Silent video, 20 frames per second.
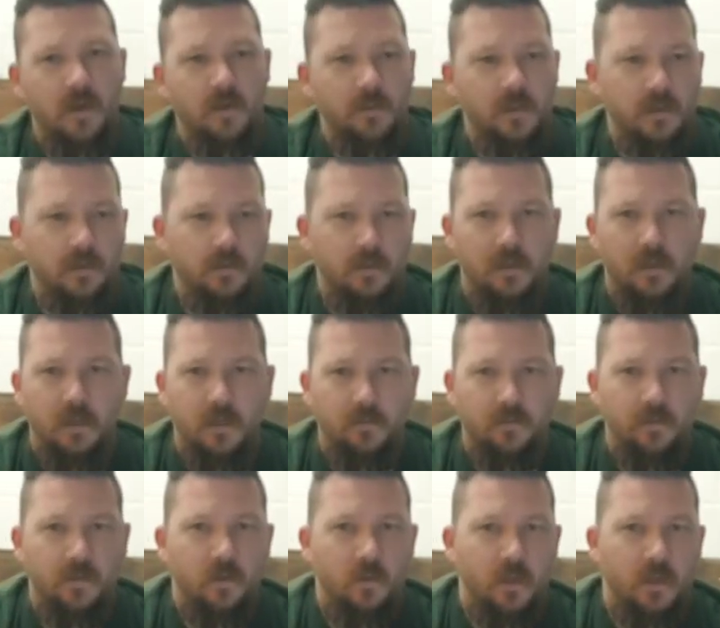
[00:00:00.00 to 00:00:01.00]
Fabing that kind
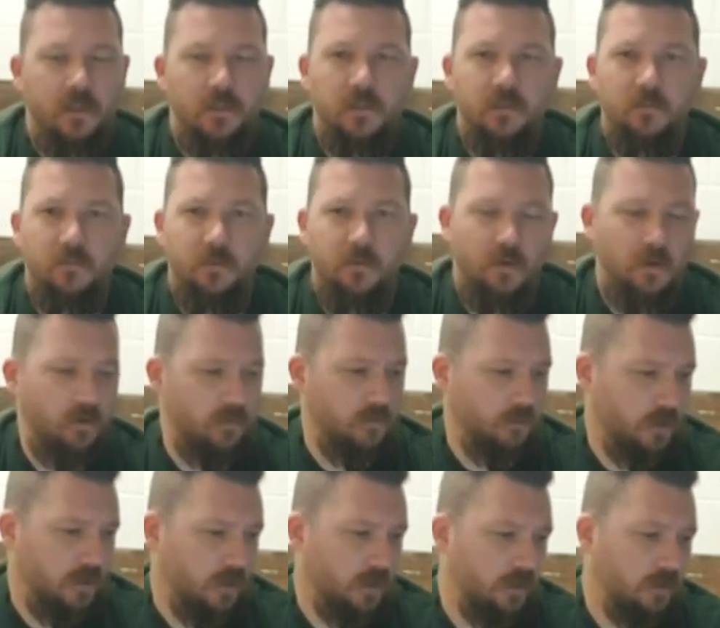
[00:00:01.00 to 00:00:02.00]
of equates with
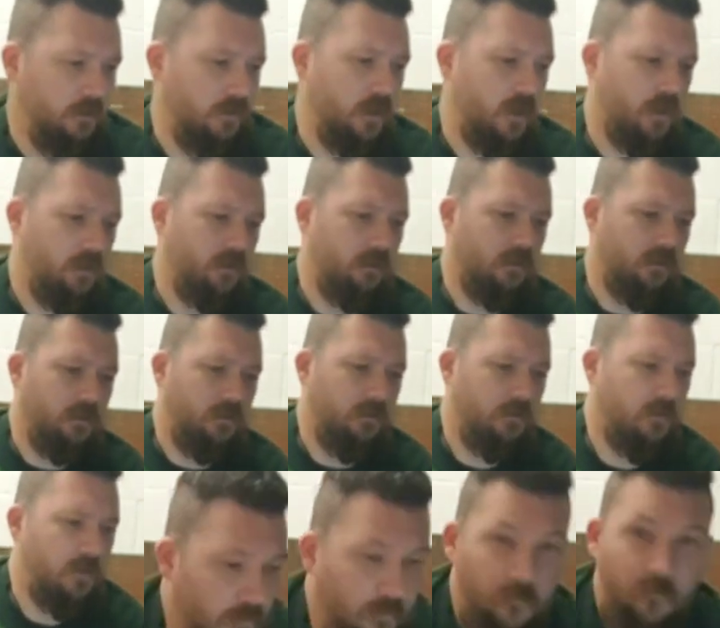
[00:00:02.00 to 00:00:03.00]
Odin and, and
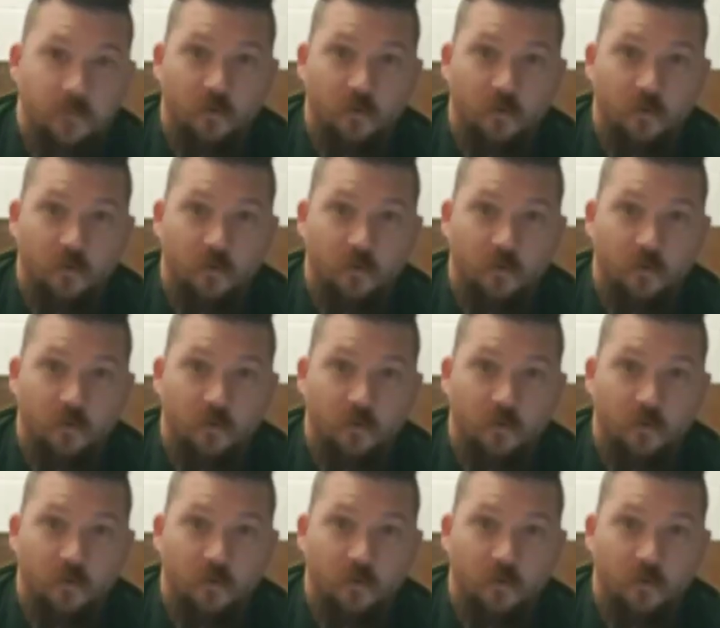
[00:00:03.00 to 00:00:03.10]
the